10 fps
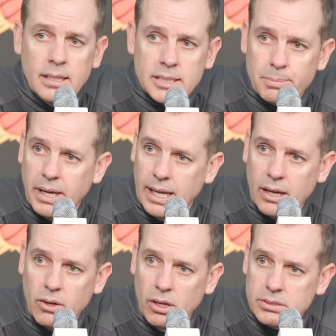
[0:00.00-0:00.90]
Sprained
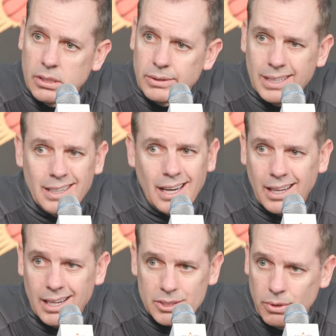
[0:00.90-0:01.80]
ankle also, did not
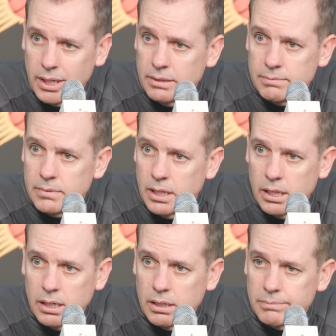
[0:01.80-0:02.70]
get x-rayed.
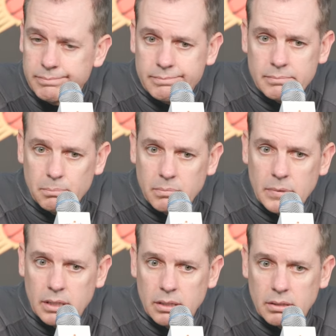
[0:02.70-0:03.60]

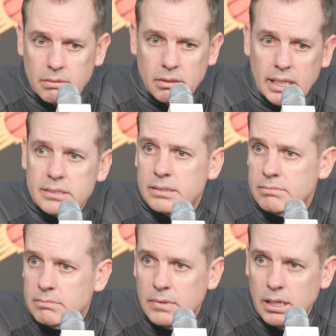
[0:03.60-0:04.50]
Less
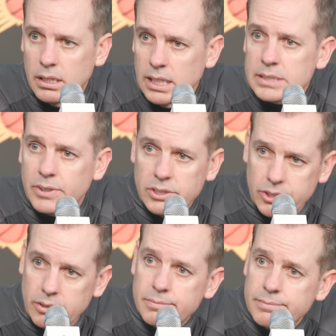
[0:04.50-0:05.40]
of a
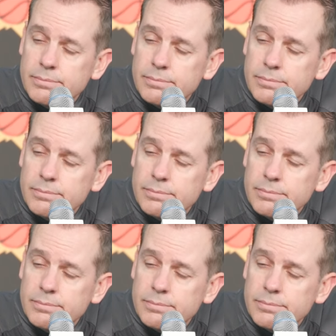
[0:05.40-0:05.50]
concern.